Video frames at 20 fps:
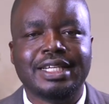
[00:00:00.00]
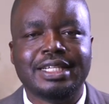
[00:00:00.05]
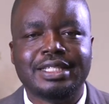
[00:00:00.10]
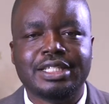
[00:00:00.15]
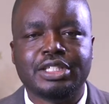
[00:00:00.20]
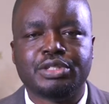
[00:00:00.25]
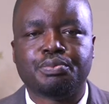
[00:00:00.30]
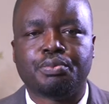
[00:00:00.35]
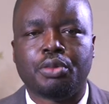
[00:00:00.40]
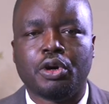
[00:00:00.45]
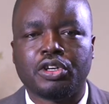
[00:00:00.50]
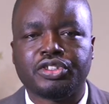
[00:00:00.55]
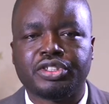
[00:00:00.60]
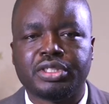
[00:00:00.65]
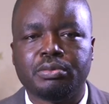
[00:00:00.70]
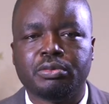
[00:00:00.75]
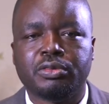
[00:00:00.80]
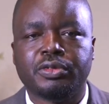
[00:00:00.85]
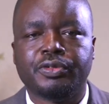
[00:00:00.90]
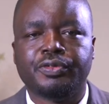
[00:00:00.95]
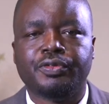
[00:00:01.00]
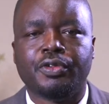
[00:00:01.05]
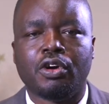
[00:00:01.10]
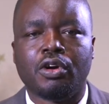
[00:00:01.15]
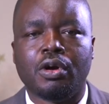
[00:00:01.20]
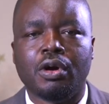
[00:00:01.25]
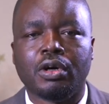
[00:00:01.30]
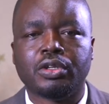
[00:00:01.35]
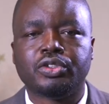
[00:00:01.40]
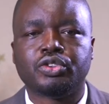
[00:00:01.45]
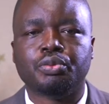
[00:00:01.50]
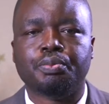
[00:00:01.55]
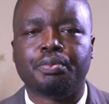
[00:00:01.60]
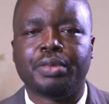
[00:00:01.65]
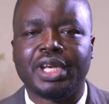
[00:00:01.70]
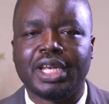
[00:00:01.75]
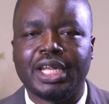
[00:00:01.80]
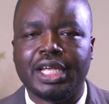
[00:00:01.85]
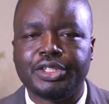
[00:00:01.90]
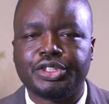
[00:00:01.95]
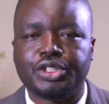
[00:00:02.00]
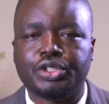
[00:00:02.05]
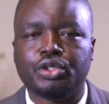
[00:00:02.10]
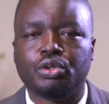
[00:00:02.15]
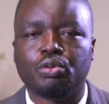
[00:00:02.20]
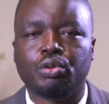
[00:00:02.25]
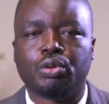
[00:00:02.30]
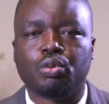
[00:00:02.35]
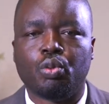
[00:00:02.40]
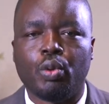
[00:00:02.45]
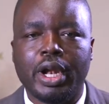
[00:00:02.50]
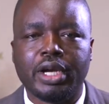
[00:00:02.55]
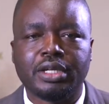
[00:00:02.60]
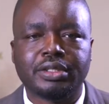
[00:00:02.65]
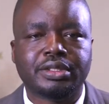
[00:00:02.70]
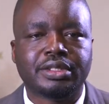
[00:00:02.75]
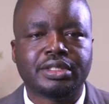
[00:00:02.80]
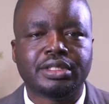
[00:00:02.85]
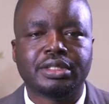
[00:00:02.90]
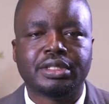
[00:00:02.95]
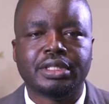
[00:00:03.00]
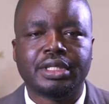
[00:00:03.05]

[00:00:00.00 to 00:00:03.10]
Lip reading: it is possible for God to bless you with wealth